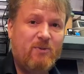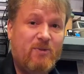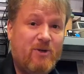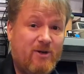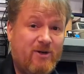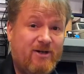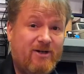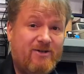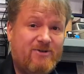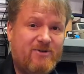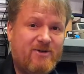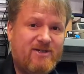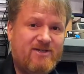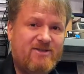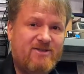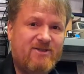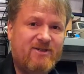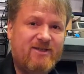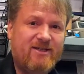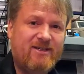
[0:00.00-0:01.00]
party trick
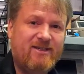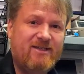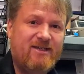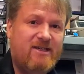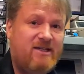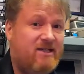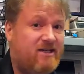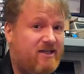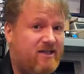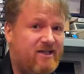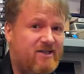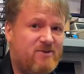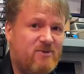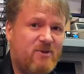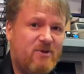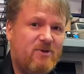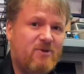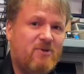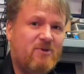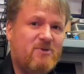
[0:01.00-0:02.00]
today. It's
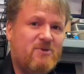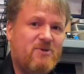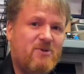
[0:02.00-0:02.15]
one of those